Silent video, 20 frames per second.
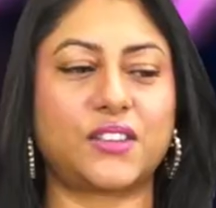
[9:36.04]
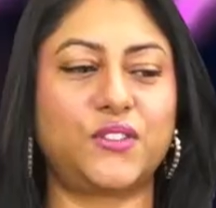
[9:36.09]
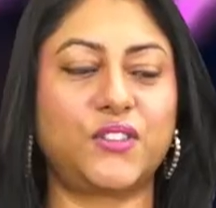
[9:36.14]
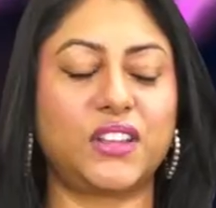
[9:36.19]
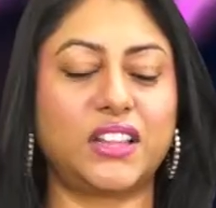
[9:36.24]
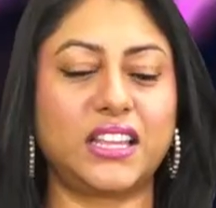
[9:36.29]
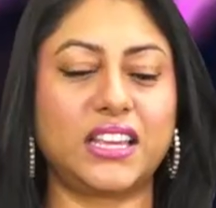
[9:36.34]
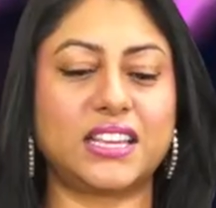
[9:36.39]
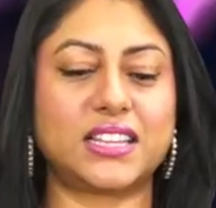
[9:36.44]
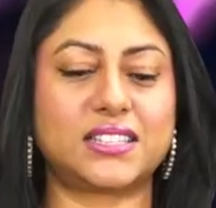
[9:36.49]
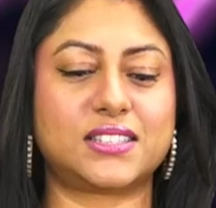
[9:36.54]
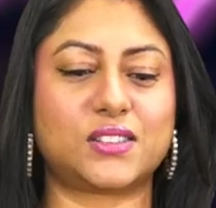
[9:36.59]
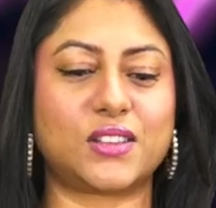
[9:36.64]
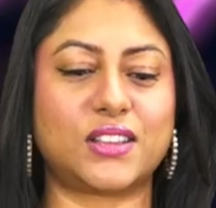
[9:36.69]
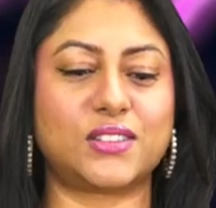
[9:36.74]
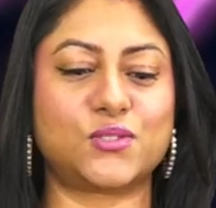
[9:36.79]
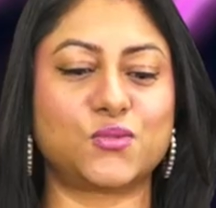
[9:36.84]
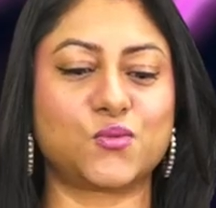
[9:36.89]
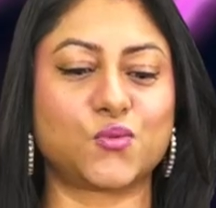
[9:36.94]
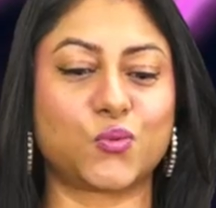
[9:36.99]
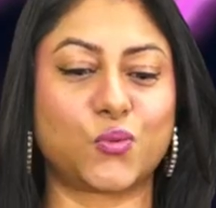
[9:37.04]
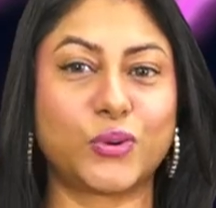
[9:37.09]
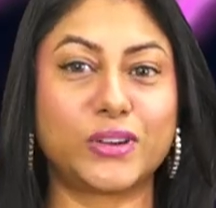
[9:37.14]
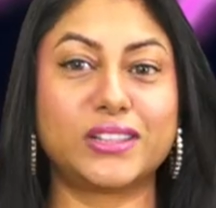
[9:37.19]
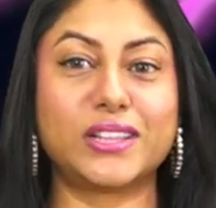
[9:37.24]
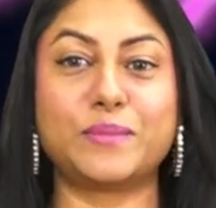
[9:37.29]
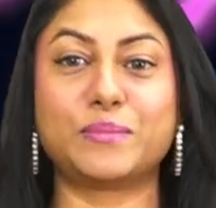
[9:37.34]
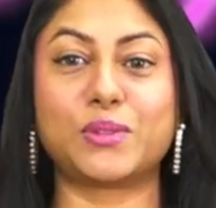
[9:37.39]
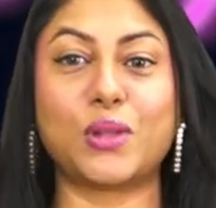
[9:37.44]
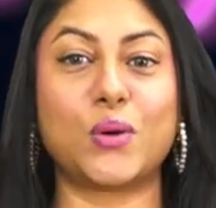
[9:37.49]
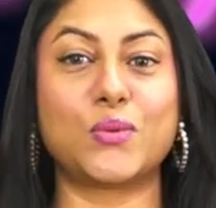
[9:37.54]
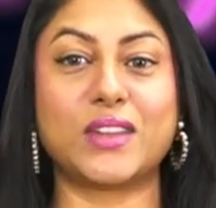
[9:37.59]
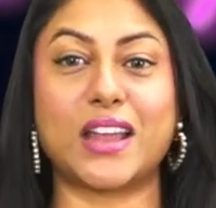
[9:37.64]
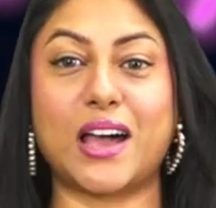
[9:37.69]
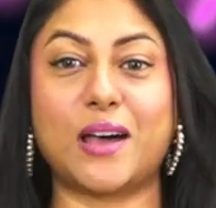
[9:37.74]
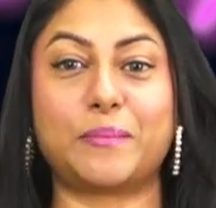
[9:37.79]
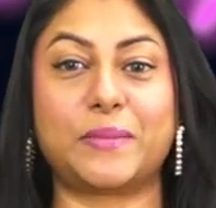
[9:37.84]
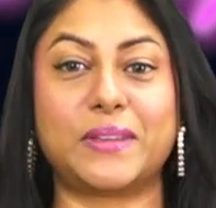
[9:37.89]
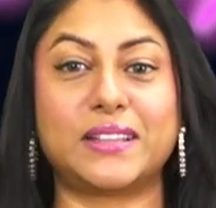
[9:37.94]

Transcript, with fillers: feel like it's it's really blown up.